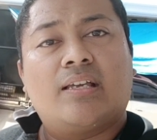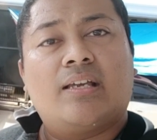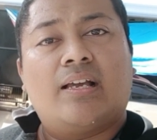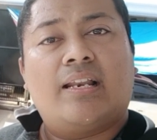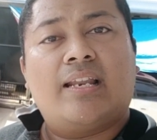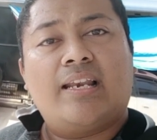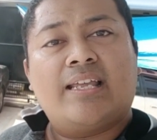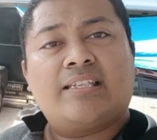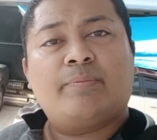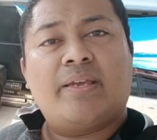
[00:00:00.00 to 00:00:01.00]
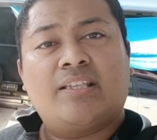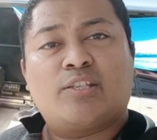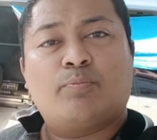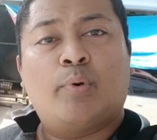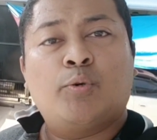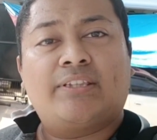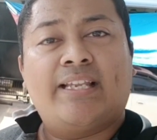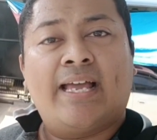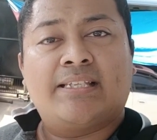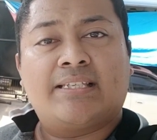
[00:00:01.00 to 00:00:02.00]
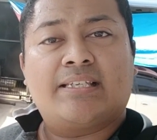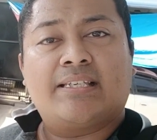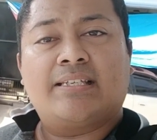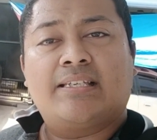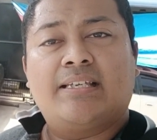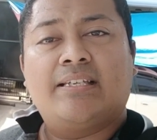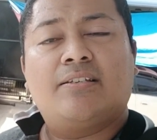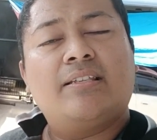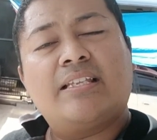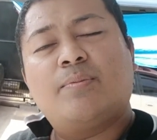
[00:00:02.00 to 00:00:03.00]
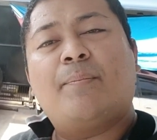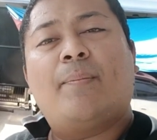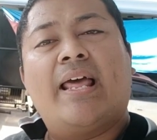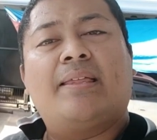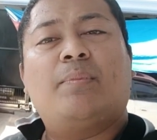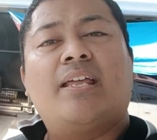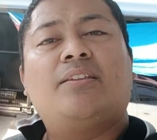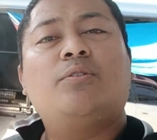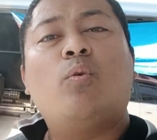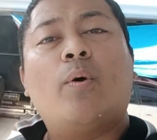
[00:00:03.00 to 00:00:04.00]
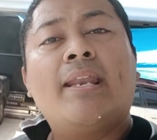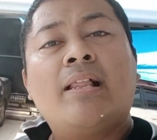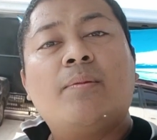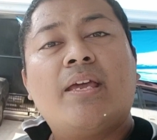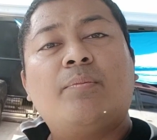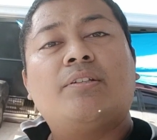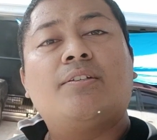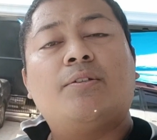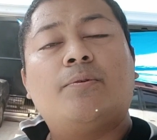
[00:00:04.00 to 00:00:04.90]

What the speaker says: Let's make this boat dance. So that's my plan, but I don't know when I'll be able to do